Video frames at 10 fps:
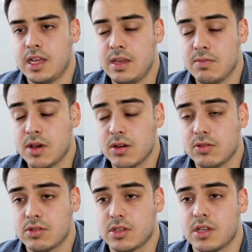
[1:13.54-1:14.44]

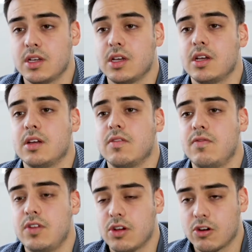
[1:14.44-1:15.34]
emails,
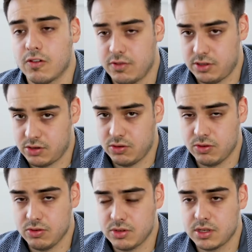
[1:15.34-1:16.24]
video conference
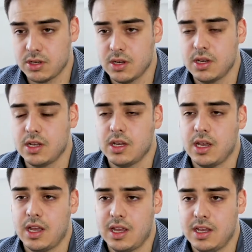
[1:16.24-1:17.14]
calls,
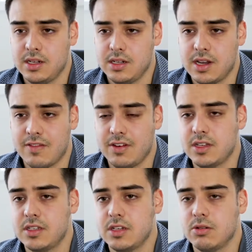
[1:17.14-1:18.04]
and having
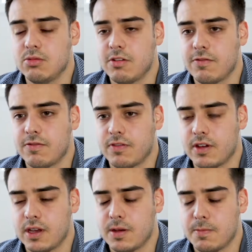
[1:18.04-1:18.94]
to deal with
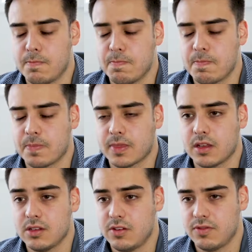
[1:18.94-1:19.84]

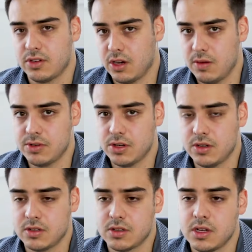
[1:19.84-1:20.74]
different time
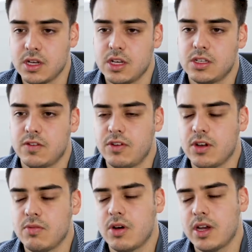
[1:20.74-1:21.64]
zones. So if you
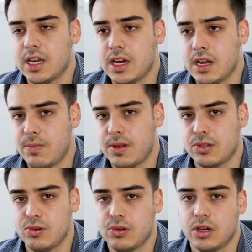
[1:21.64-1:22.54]
don't mind getting up at
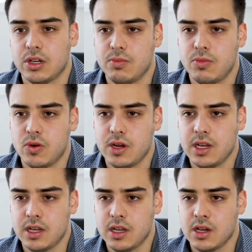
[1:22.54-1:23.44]
2 o'clock in the
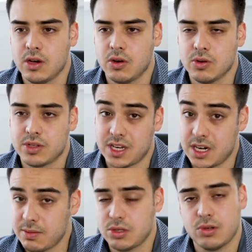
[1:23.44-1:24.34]
morning or staying
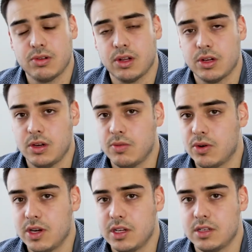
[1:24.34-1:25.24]
up to 2 o'clock in the
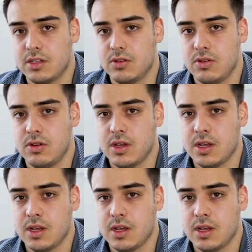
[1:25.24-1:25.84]
morning to do